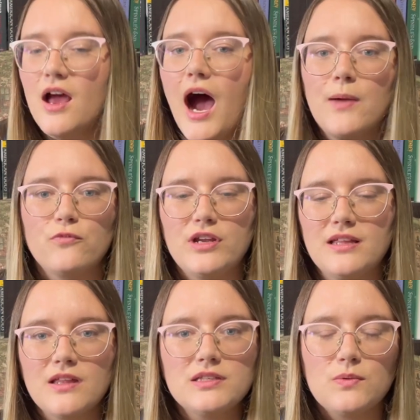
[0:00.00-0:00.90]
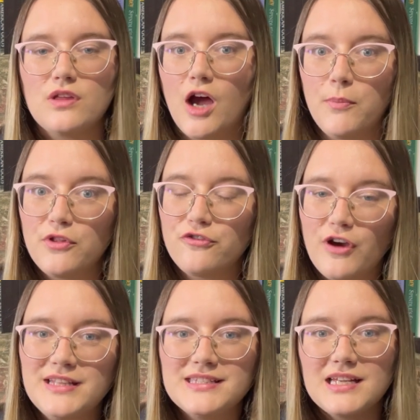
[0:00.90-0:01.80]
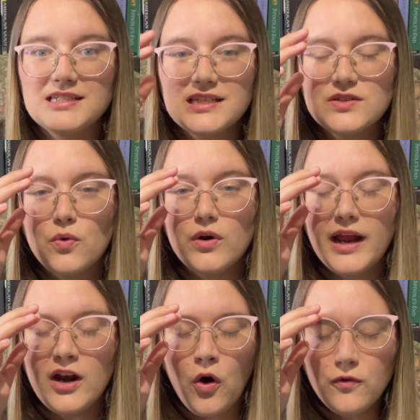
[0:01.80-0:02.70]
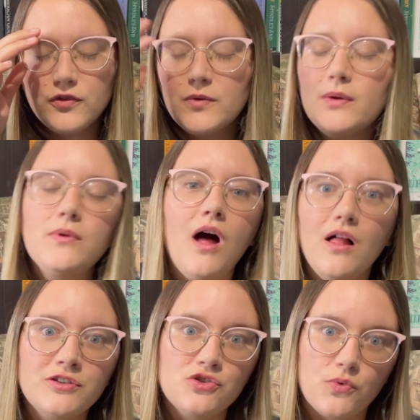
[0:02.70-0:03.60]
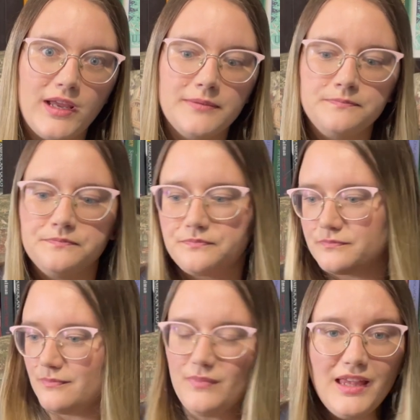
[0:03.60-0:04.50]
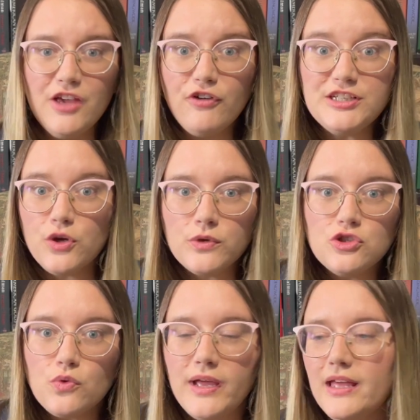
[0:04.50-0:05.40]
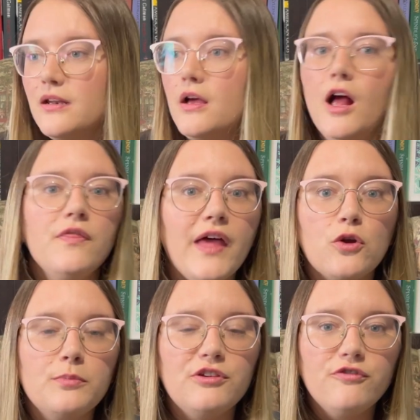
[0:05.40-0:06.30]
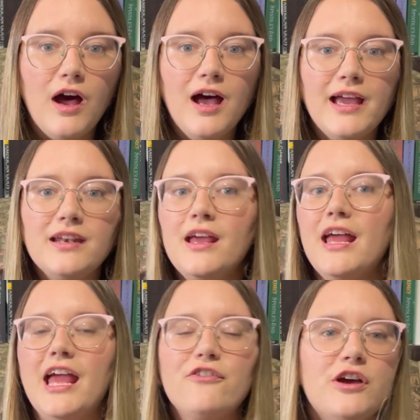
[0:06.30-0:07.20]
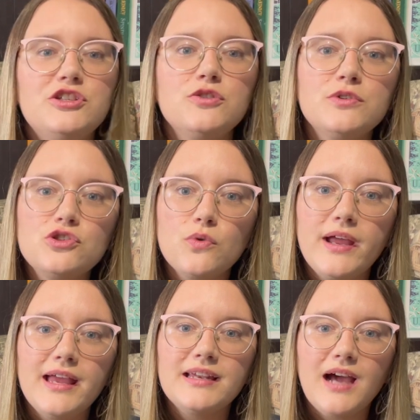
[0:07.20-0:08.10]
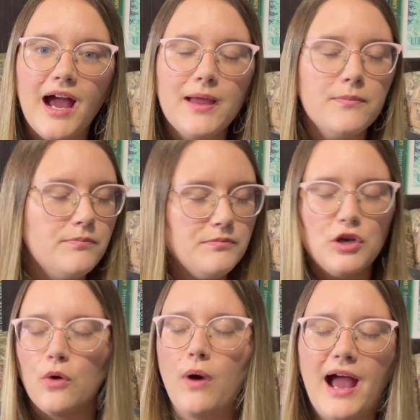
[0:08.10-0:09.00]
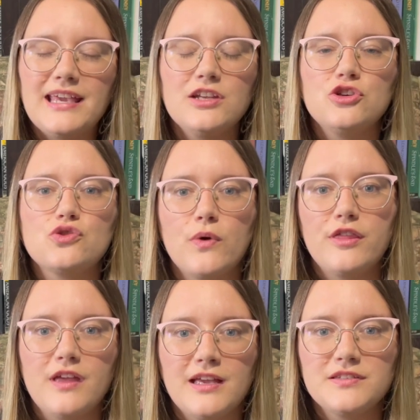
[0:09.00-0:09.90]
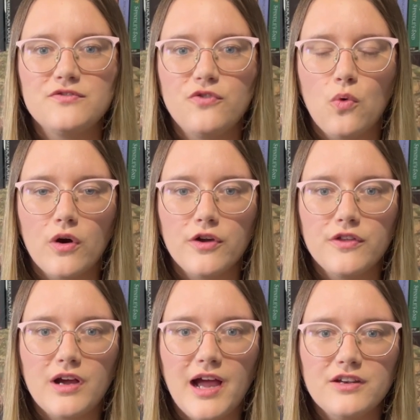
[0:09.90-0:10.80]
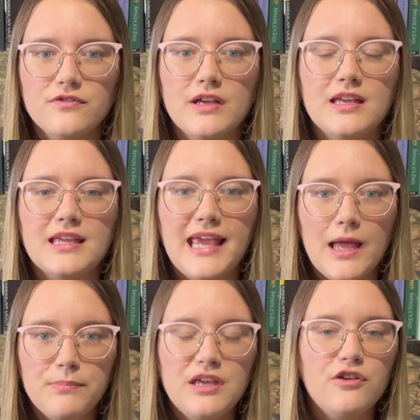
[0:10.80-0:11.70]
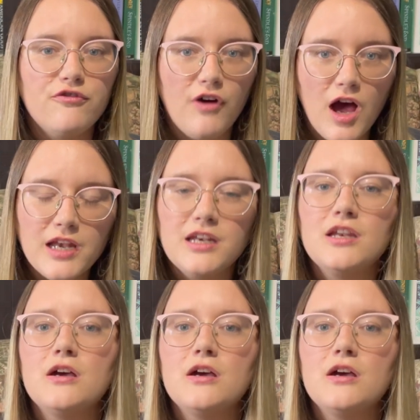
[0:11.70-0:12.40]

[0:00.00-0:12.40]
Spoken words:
I'm reading this with a couple of friends on Discord, and hopefully we will all enjoy it. If I don't enjoy it, that'll be fine. If I do enjoy it, I can enjoy things for the kind of like campy, fun,